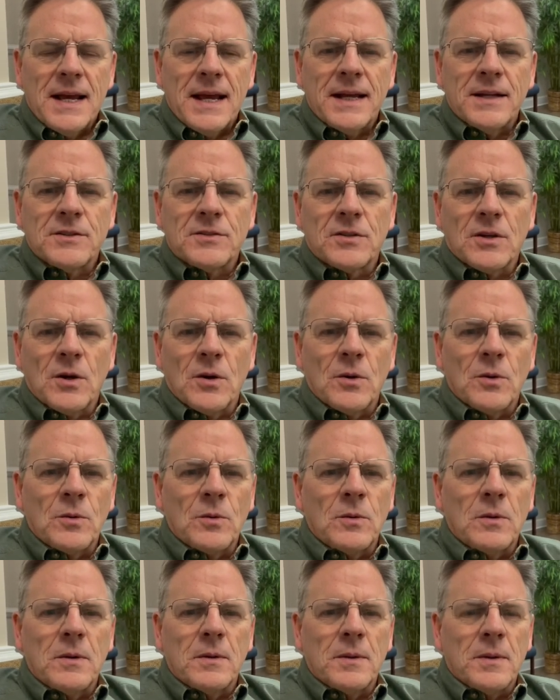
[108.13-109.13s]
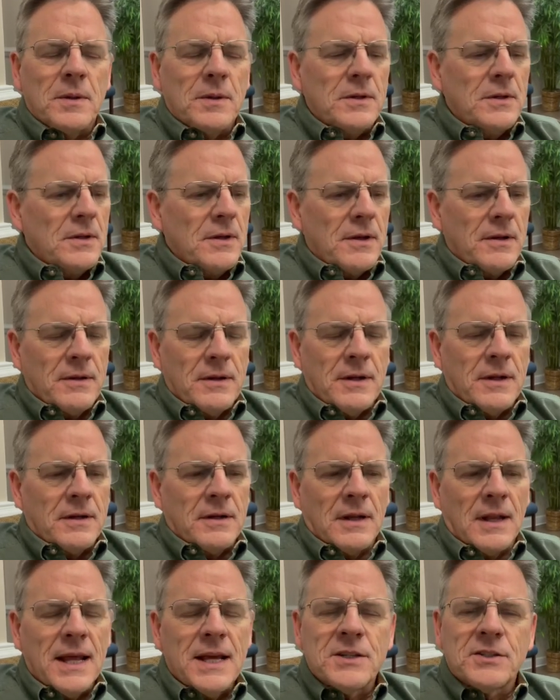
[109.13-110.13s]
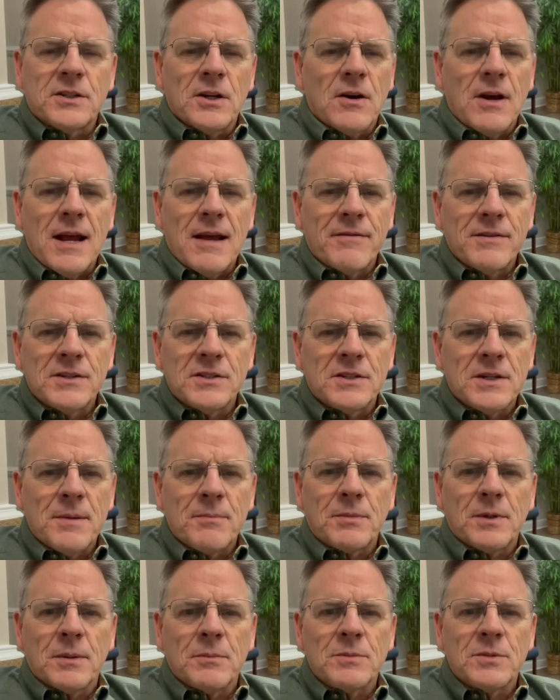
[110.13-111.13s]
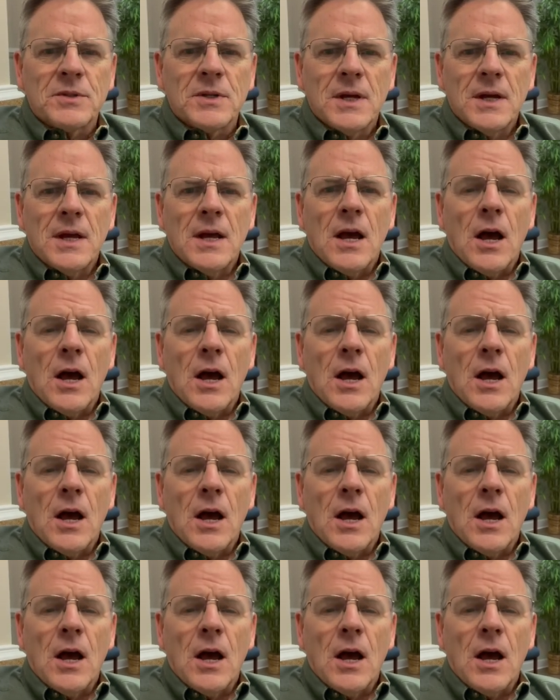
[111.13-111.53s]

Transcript: And so unless they're having symptoms,